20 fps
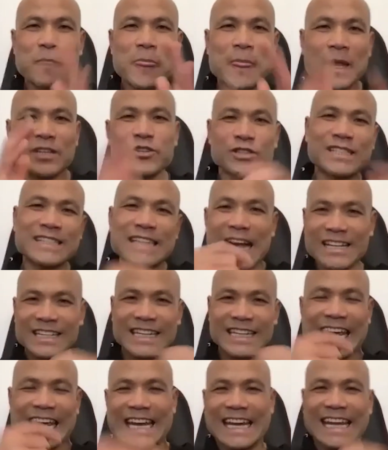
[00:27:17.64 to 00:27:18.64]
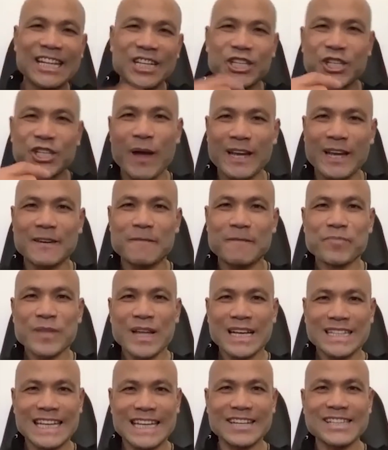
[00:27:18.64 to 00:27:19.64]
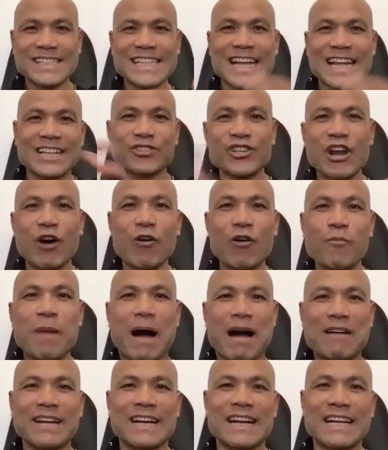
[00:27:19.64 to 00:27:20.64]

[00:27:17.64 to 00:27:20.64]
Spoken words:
start to get into it, then you start to know about it.